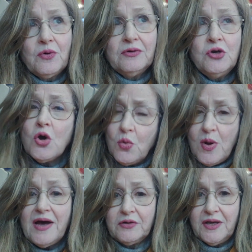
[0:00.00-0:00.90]
know
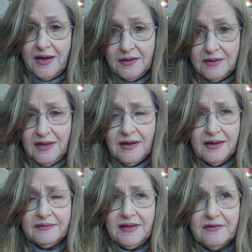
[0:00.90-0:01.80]
how to get
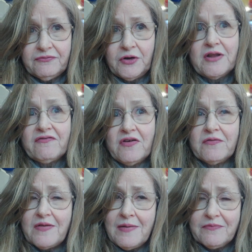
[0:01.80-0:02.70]
freedom of
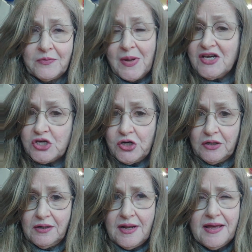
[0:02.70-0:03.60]

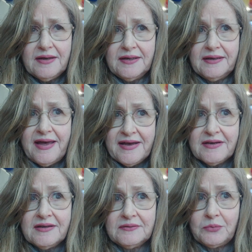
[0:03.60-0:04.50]
information
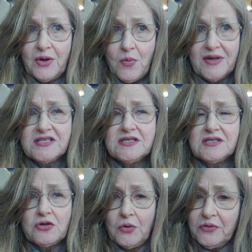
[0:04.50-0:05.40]

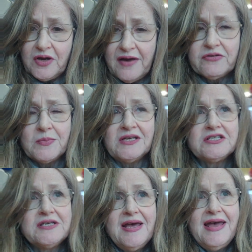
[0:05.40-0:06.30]
requests through the
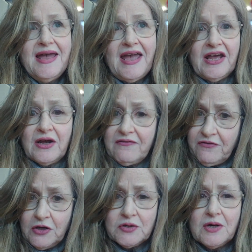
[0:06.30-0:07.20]
government, and I
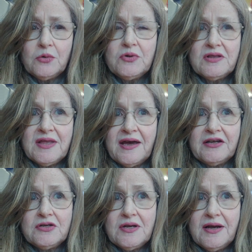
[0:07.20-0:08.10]
found out that,
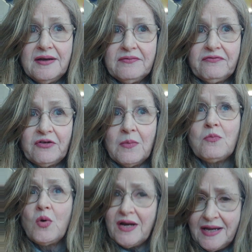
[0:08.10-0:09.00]
from
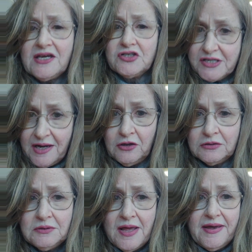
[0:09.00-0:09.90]
what I can tell,
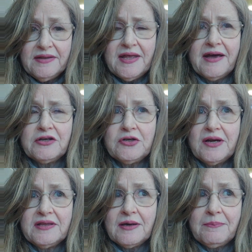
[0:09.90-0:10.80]
that
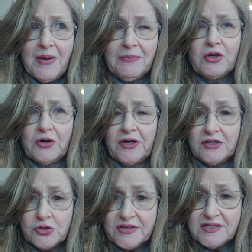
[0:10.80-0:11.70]
the Public Guardian
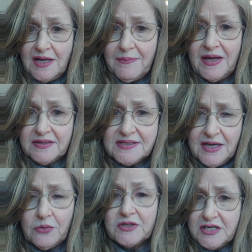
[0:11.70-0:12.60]
Trustee made a
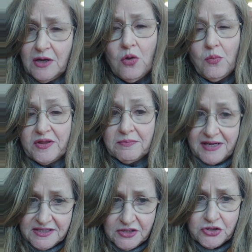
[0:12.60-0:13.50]
secret deal with my
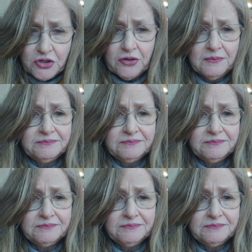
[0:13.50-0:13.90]
sister